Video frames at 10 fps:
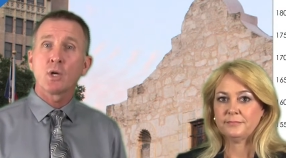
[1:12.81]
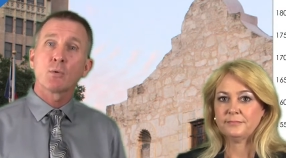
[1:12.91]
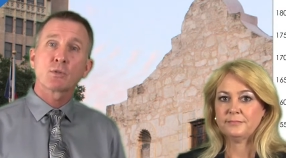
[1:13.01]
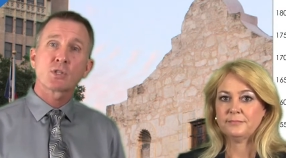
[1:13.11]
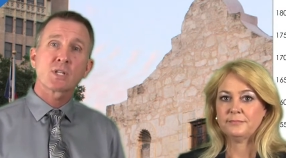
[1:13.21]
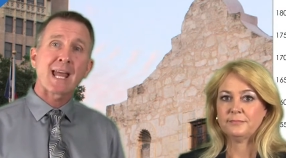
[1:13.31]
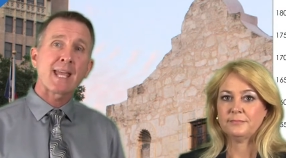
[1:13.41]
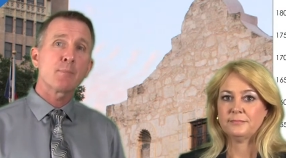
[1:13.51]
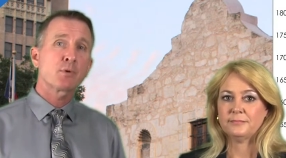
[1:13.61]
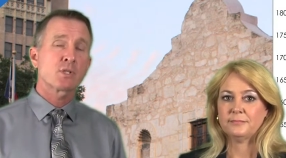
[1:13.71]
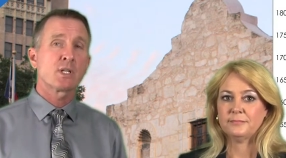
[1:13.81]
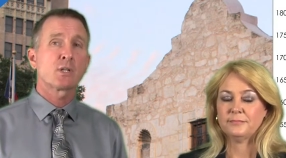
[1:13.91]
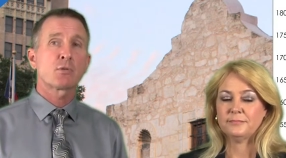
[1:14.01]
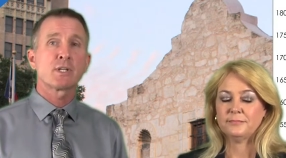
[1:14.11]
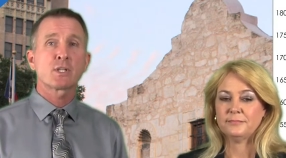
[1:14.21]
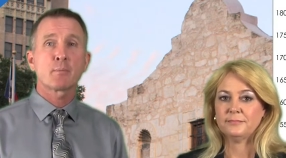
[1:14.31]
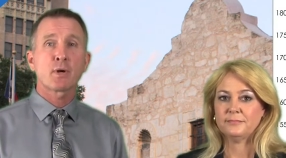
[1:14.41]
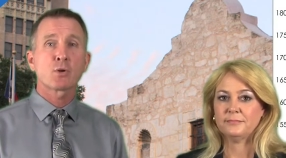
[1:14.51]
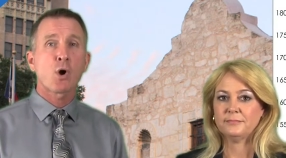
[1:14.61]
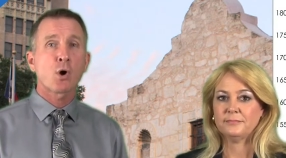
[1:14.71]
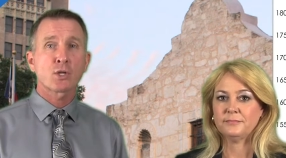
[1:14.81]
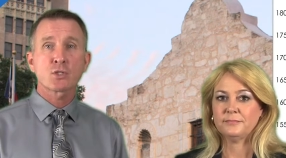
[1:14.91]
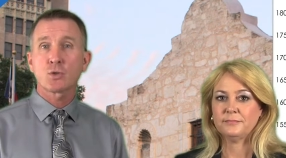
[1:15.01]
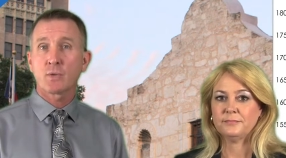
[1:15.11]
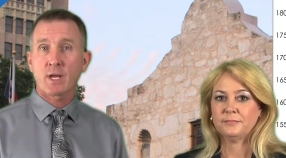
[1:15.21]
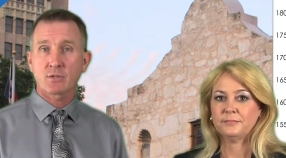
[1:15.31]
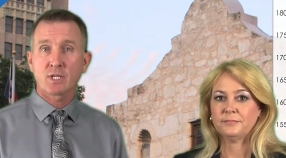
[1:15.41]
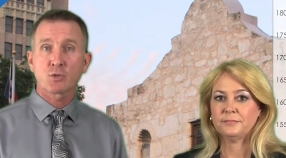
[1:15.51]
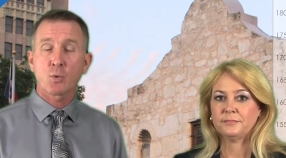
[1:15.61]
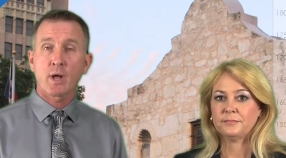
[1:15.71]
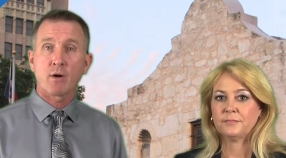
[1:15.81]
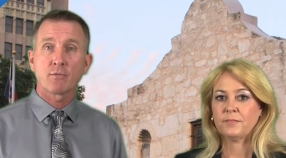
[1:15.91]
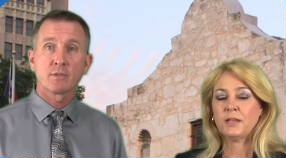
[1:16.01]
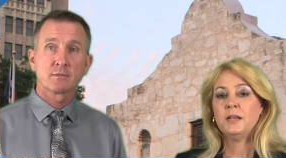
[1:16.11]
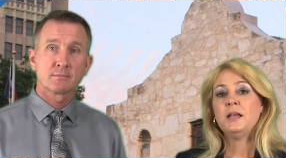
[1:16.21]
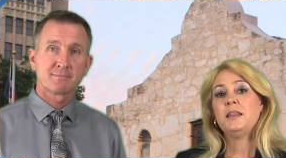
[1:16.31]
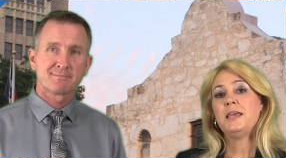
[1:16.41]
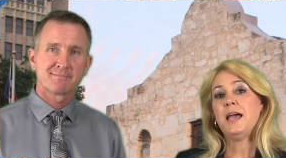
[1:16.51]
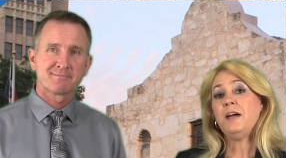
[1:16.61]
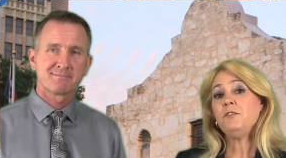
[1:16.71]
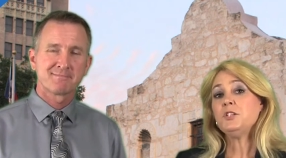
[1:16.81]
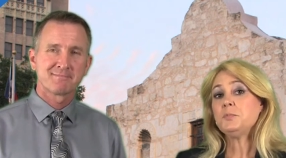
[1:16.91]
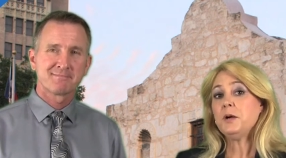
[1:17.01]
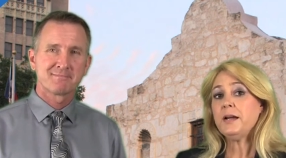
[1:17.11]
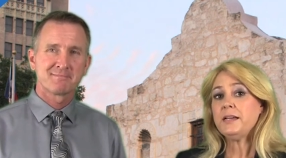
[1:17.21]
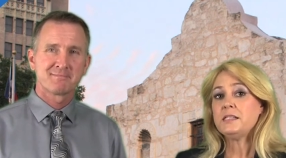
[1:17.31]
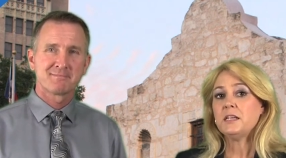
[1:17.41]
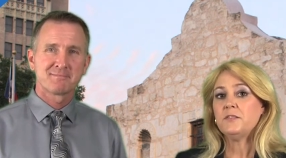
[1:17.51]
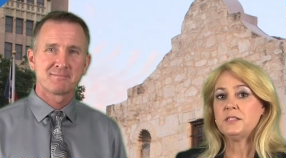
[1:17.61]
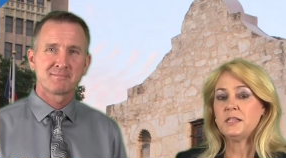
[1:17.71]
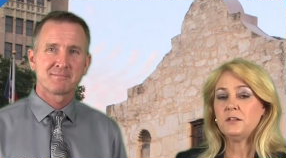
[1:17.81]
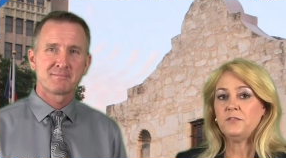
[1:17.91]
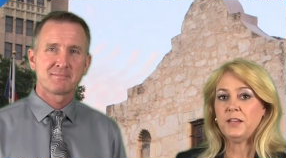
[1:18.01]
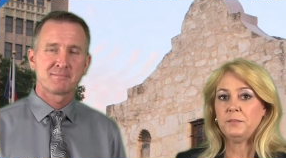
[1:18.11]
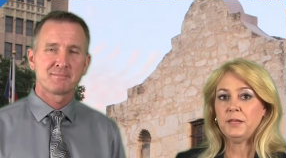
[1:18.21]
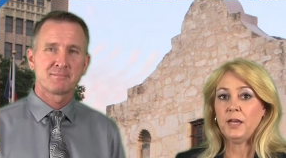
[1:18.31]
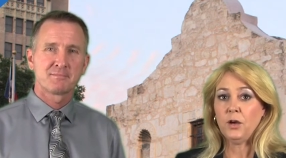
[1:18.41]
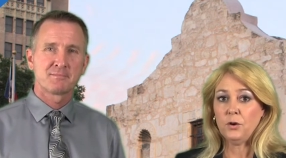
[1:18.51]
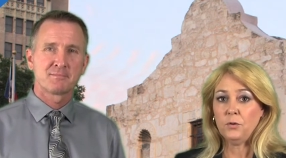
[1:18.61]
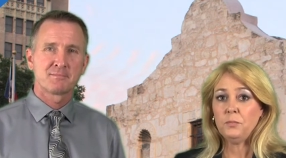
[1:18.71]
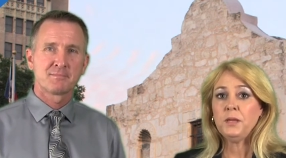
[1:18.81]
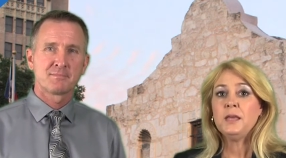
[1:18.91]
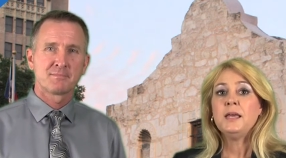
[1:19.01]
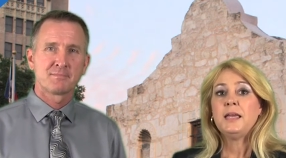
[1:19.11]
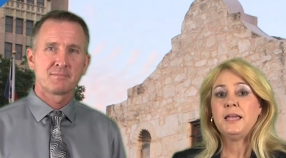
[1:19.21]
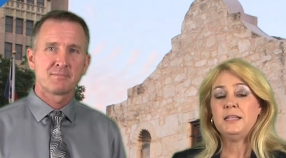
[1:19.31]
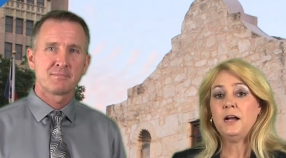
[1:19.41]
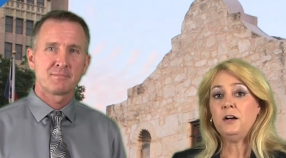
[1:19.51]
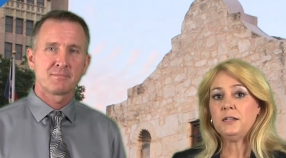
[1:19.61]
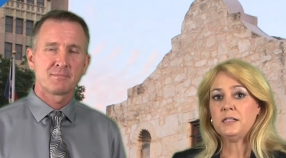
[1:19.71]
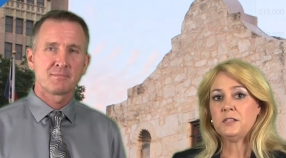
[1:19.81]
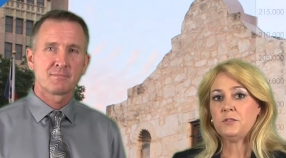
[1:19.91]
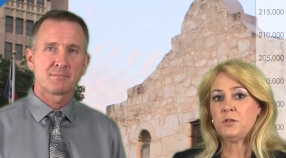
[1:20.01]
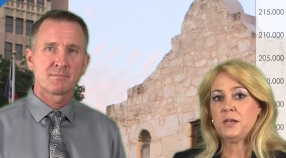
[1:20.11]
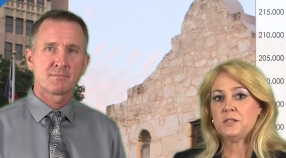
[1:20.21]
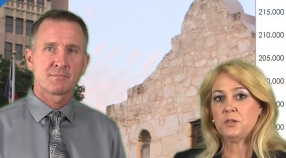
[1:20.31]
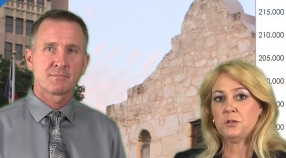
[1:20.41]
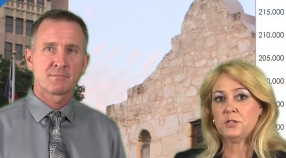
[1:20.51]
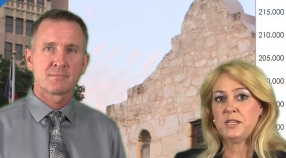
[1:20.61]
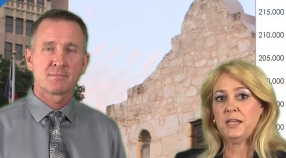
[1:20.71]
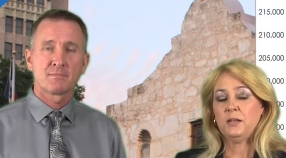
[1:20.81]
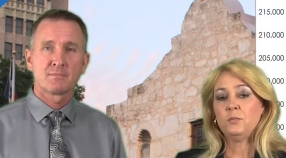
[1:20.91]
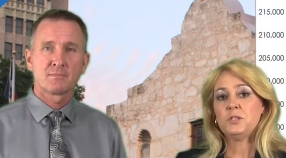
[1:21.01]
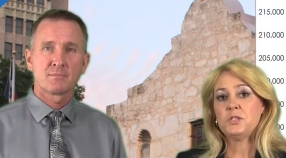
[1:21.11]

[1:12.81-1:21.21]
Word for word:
Speaker 1: which is an 8% increase compared to August 2012.
Speaker 2: The average price of a single family home in August of 2013 was